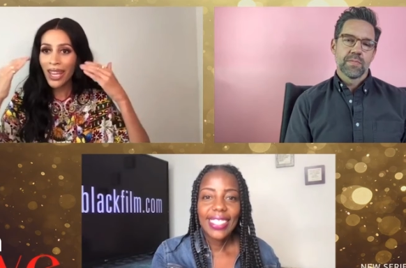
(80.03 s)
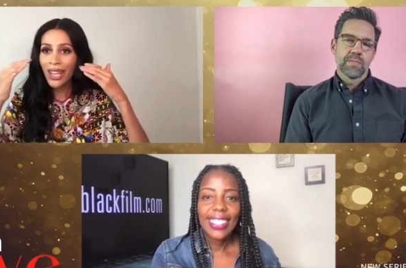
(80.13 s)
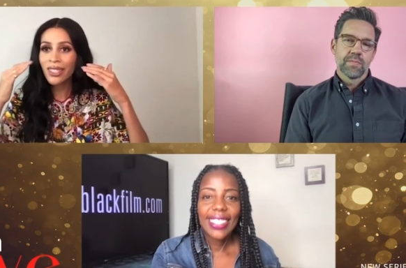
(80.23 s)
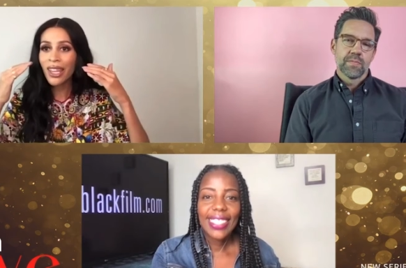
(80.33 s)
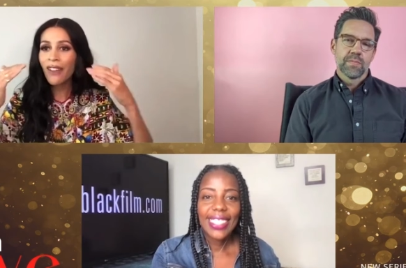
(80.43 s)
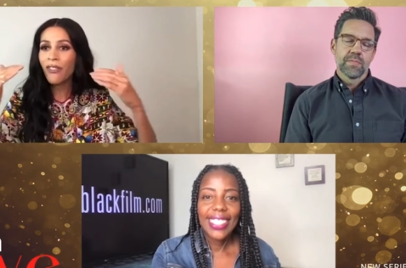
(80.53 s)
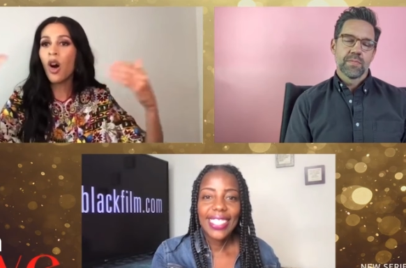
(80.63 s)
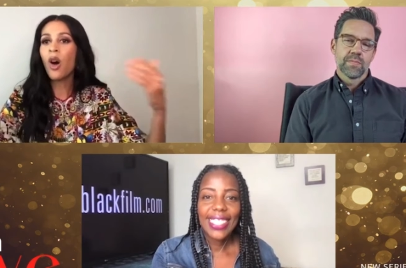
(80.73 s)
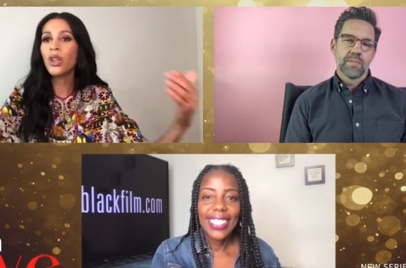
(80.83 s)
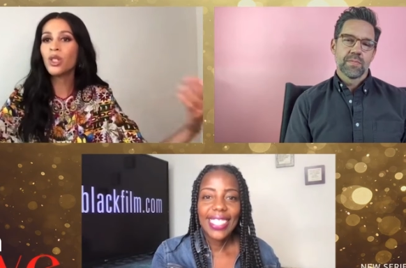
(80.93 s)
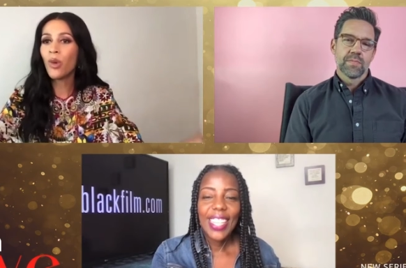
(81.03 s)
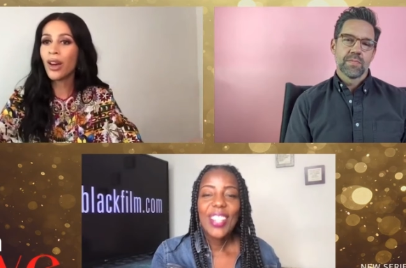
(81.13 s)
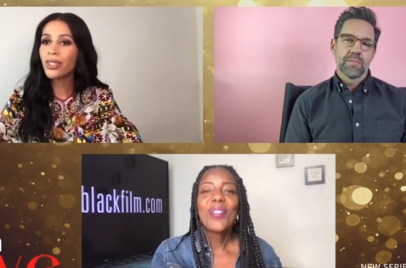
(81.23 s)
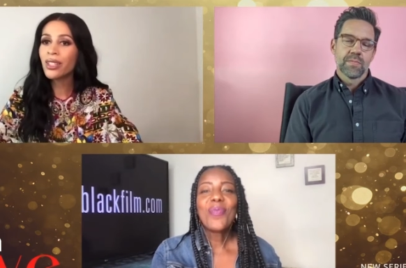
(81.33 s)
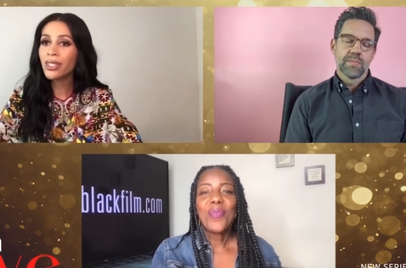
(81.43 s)
Speaker 1: things that I've always
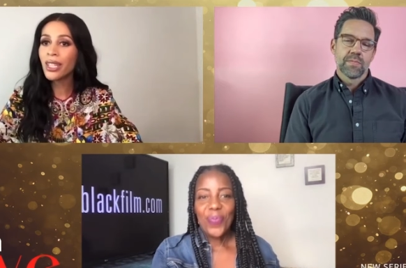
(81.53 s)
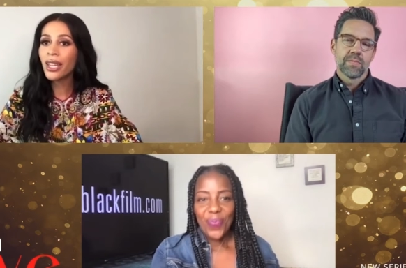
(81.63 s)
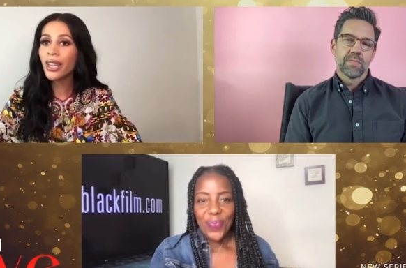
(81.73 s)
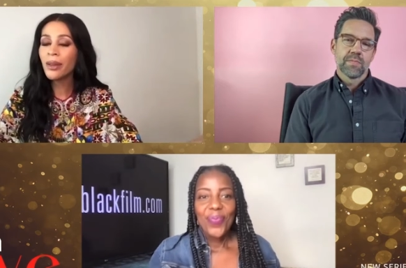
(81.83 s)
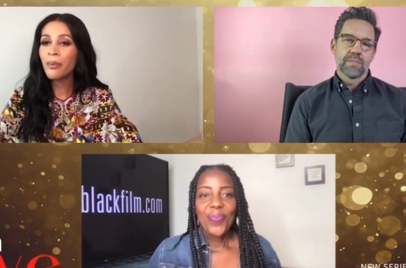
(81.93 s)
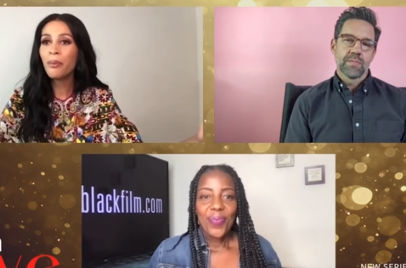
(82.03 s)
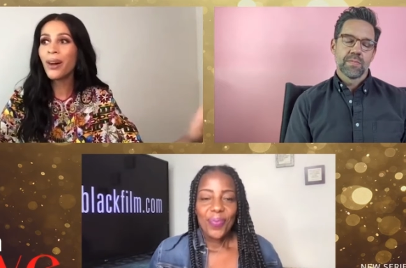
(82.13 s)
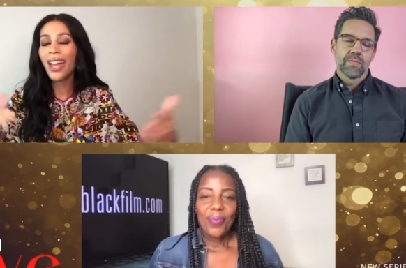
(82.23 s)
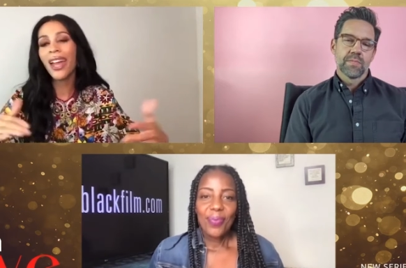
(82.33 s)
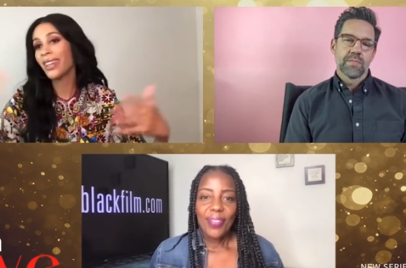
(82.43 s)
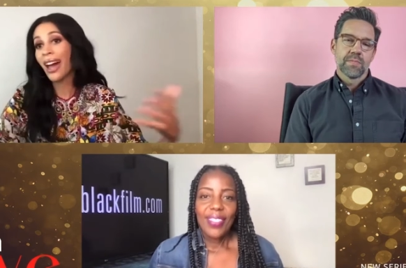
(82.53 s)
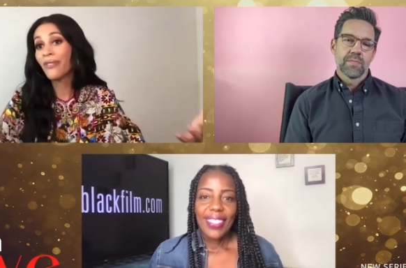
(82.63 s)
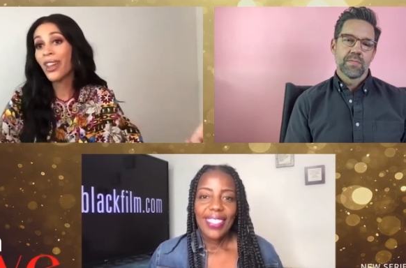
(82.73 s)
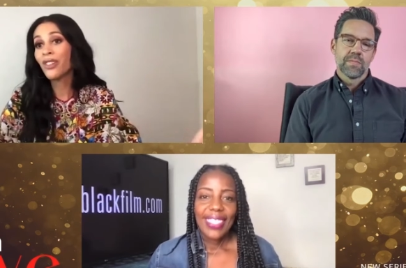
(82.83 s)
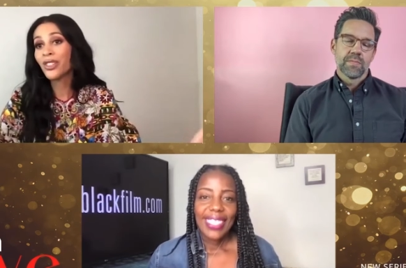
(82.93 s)
wanted to see, but and
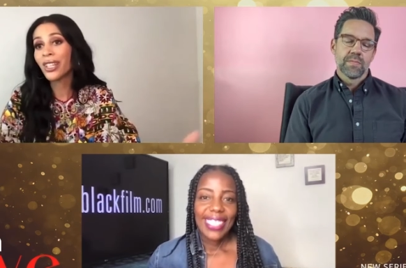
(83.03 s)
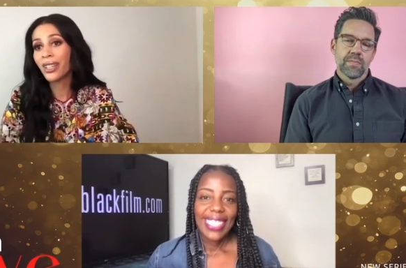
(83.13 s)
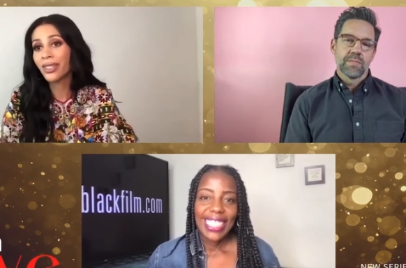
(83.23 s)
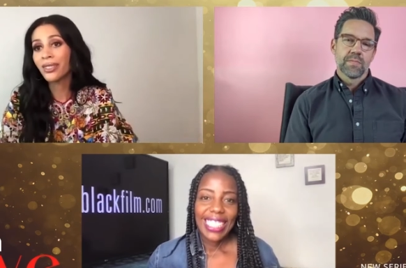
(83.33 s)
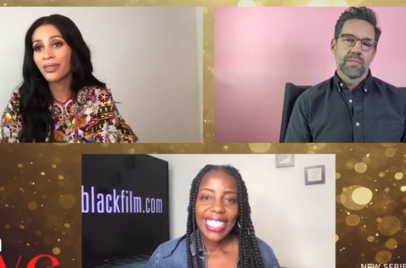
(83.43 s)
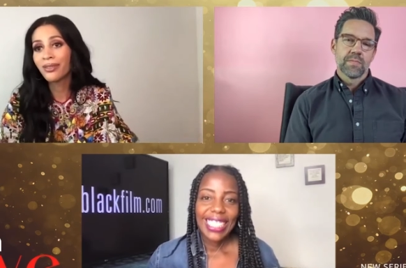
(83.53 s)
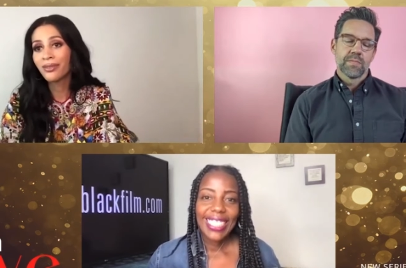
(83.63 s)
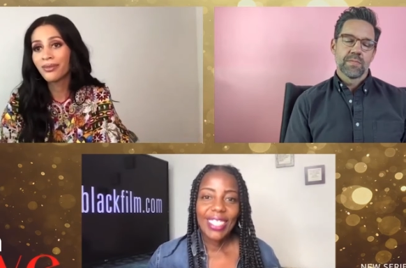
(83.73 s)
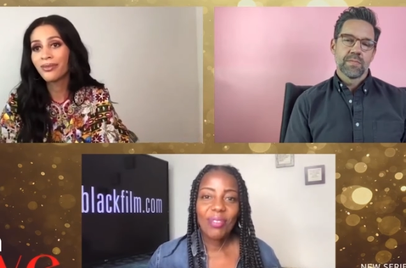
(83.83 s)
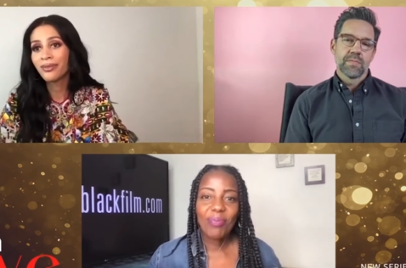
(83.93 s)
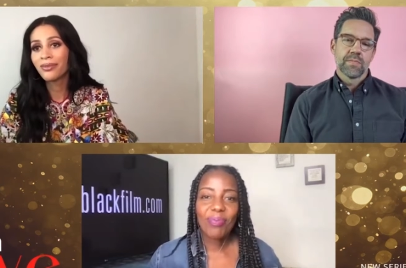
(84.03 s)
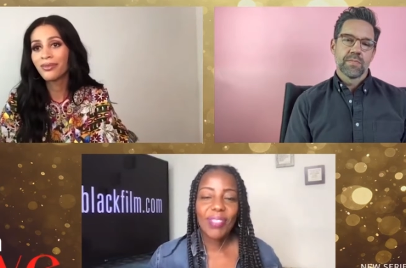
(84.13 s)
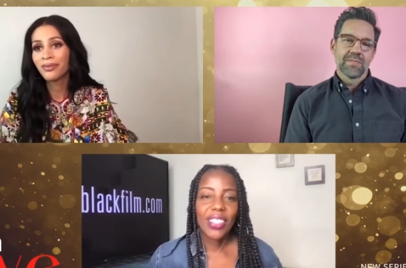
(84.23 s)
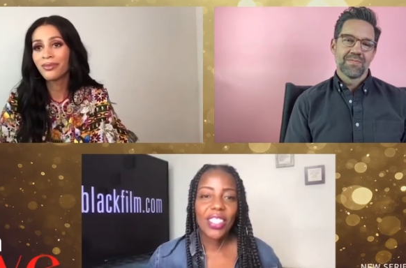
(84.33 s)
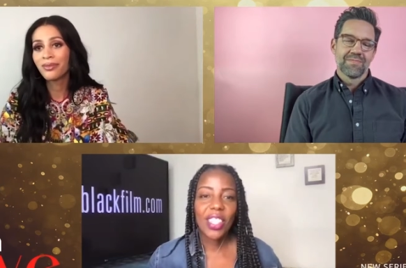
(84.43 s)
I've never seen.
Speaker 2: Mm-hmm.
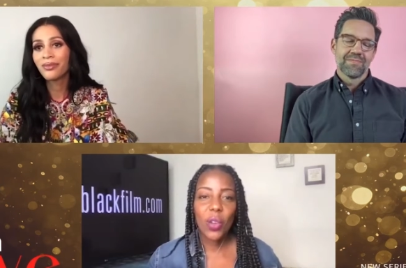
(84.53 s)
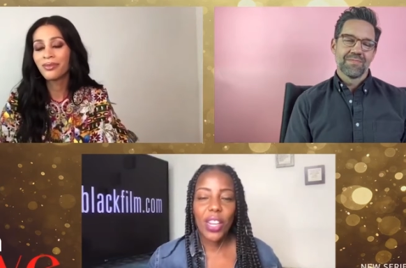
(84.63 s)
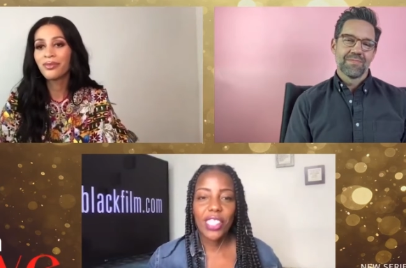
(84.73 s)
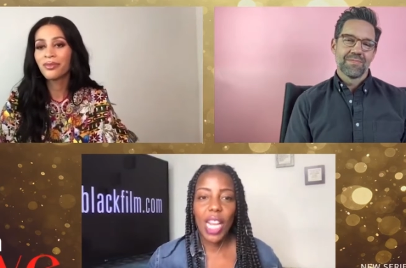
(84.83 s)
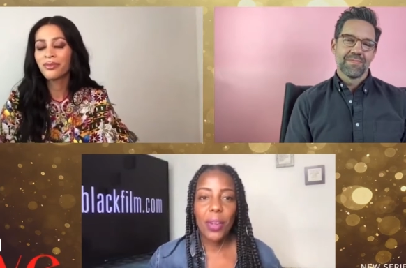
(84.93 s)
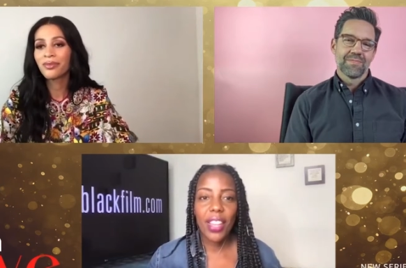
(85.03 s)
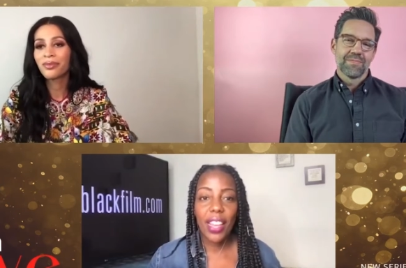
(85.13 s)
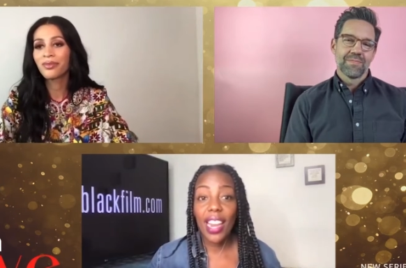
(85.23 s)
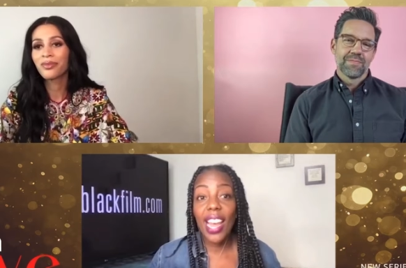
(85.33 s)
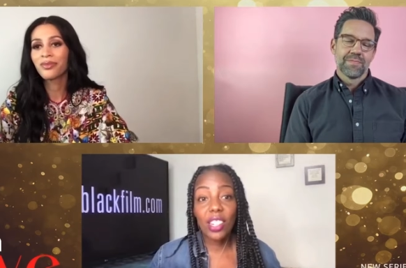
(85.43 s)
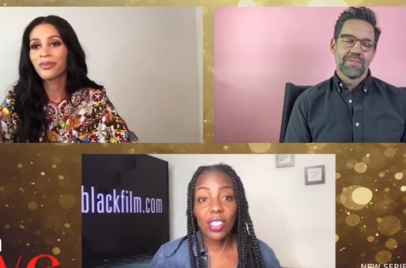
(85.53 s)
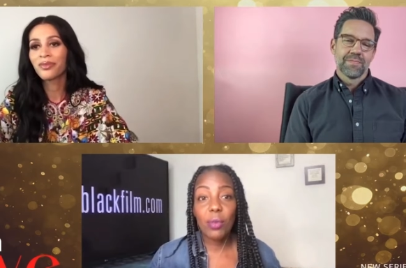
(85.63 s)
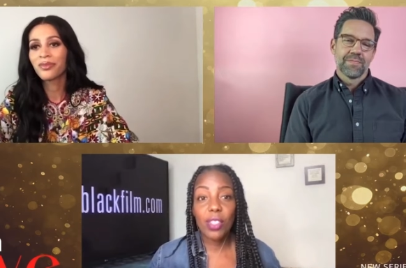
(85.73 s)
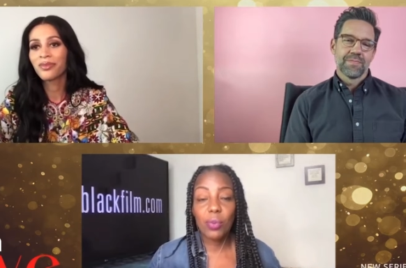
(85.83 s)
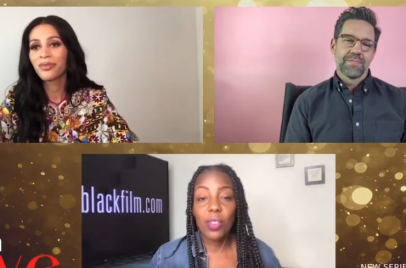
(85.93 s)
She did a great job with that, and I actually
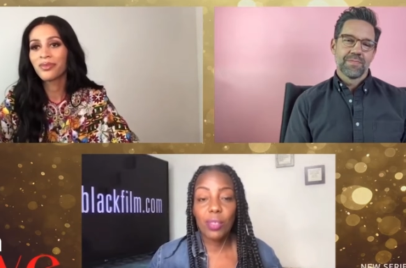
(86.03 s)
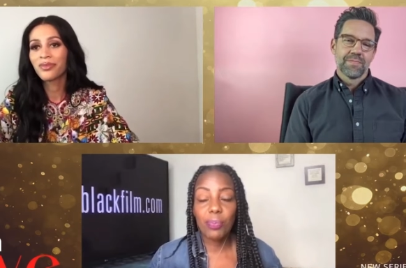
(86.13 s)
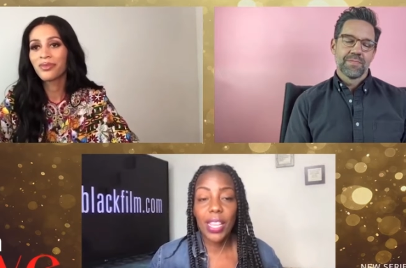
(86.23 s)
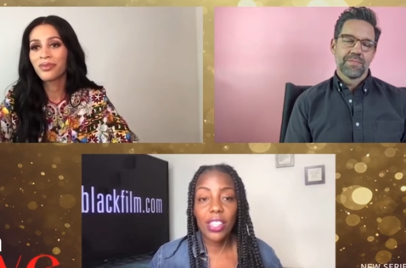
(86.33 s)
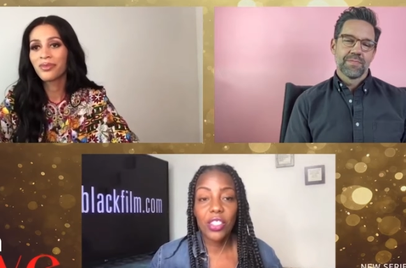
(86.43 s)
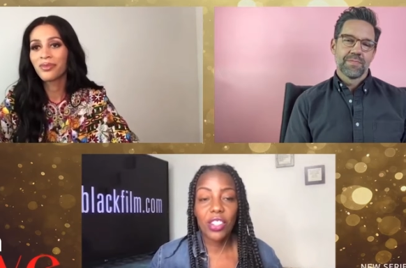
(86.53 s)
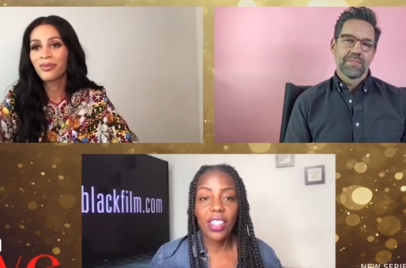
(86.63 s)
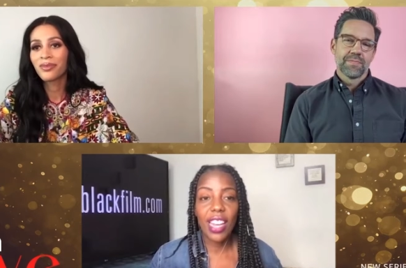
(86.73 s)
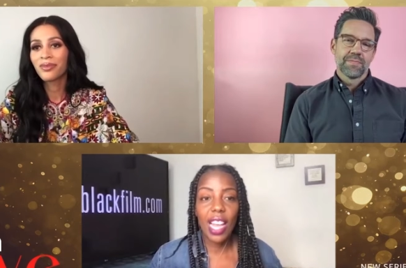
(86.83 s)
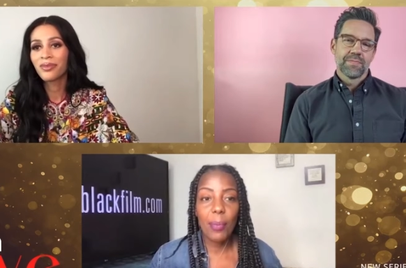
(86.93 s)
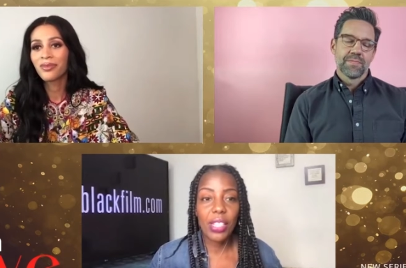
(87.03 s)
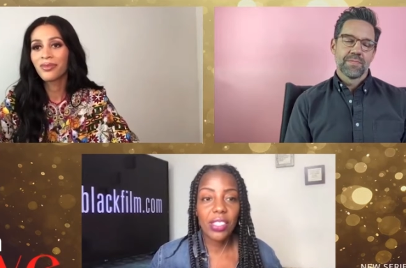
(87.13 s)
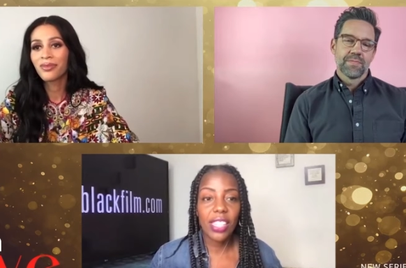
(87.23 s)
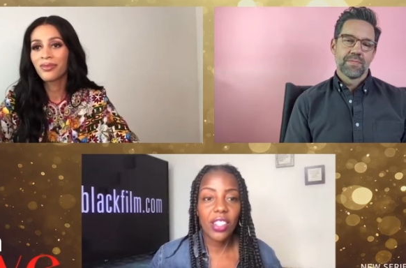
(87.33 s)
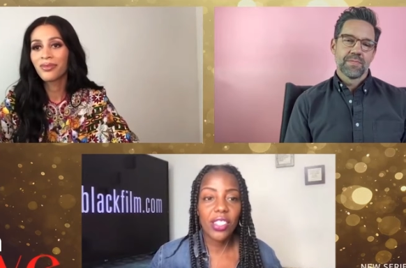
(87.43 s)
was was making sure that I, I
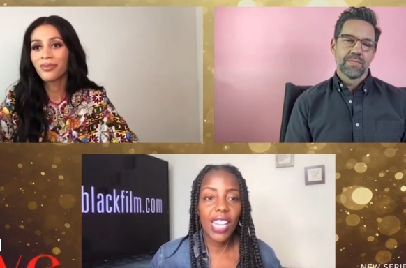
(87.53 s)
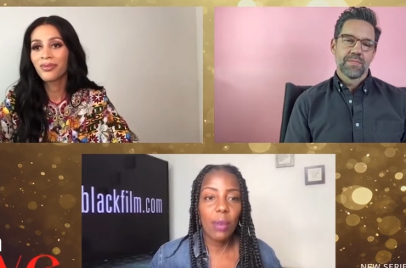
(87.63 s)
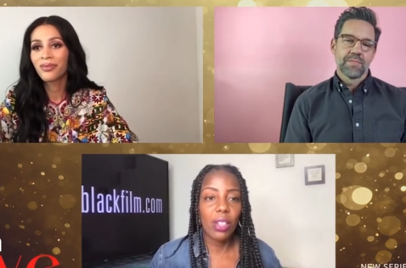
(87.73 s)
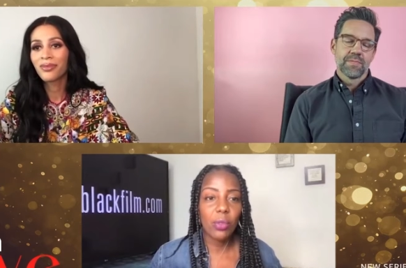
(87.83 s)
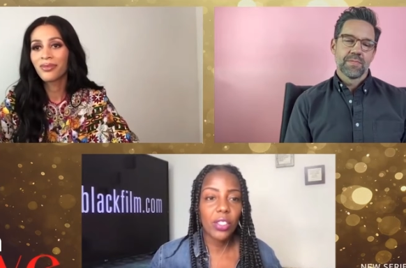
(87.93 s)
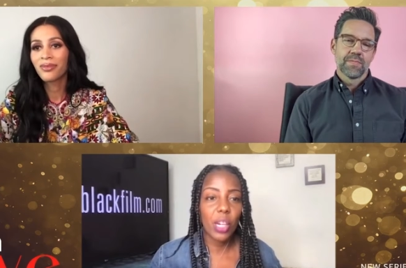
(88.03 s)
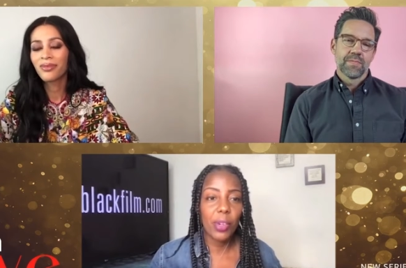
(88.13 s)
mentioned that to her. Todd, what, what's your